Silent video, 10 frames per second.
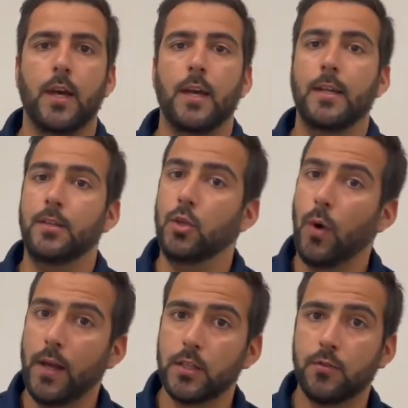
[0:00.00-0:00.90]
in the
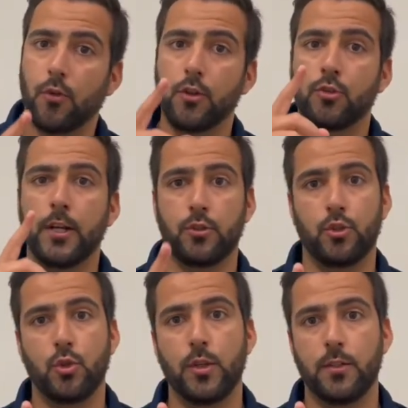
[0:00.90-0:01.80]
US for international
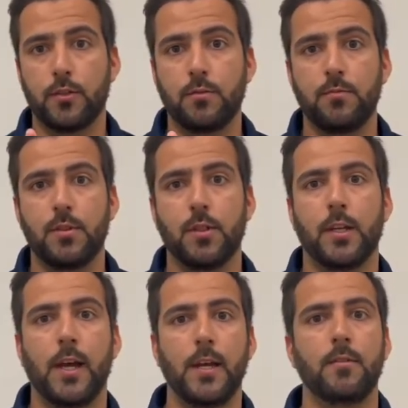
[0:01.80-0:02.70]
students,
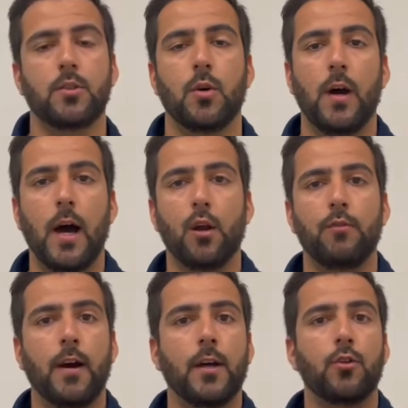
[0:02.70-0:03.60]
okay? So out of
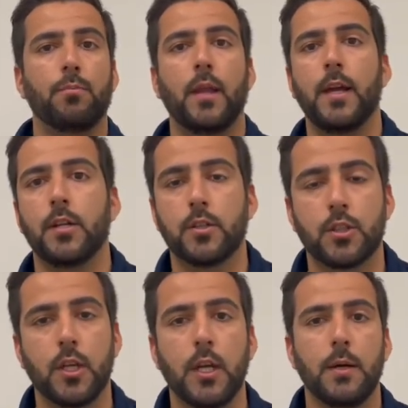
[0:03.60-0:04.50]
100
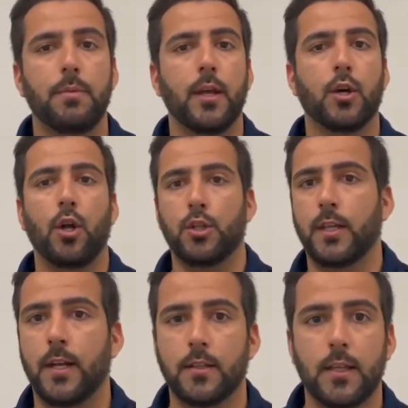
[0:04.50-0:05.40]
players playing college
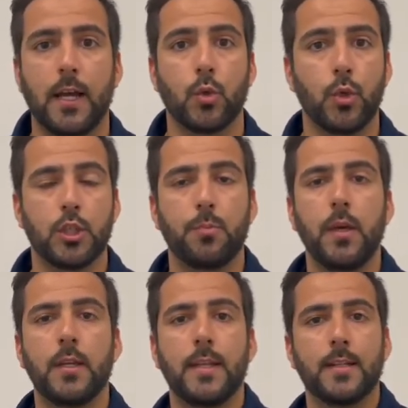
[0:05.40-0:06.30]
tennis as we
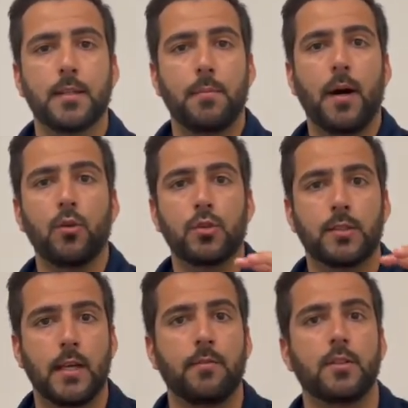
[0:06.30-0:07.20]
speak, there's about
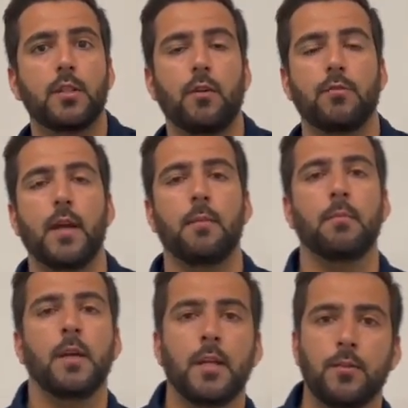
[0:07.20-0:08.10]
70 of
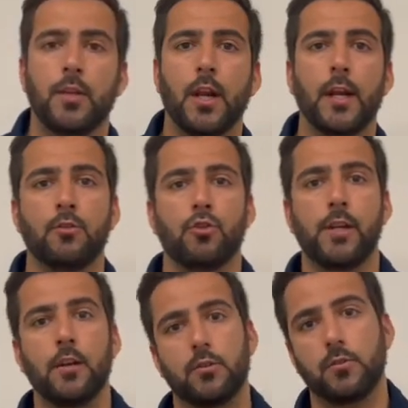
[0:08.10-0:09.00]
them that are
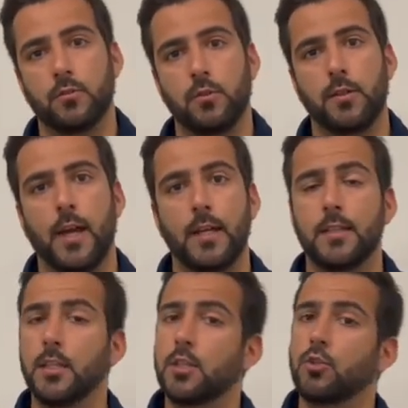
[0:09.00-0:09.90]
internationals, okay? And
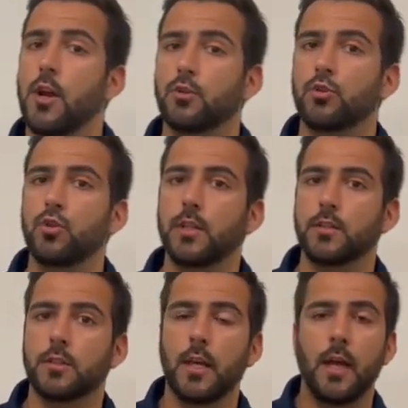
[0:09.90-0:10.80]
these international
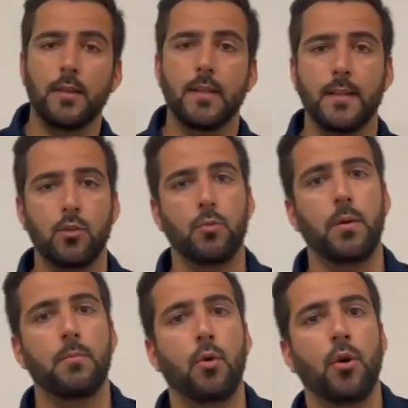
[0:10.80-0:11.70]
students, they tend to
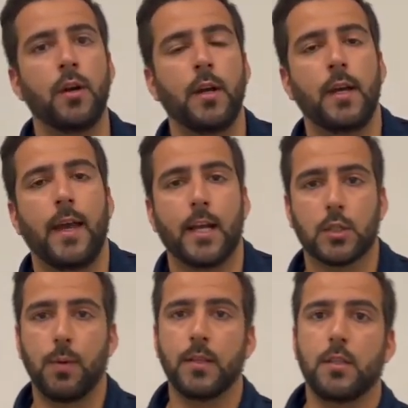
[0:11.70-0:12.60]
be more
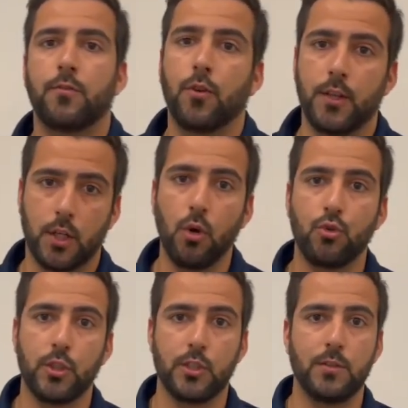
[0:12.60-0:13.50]
expensive for the
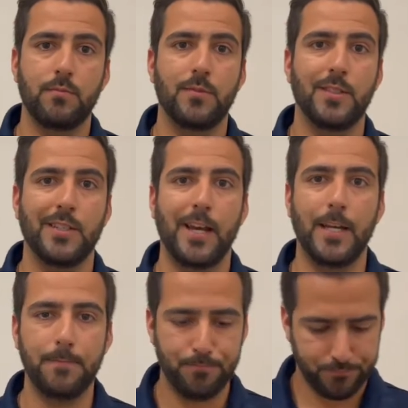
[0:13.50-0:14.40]
coaches, okay?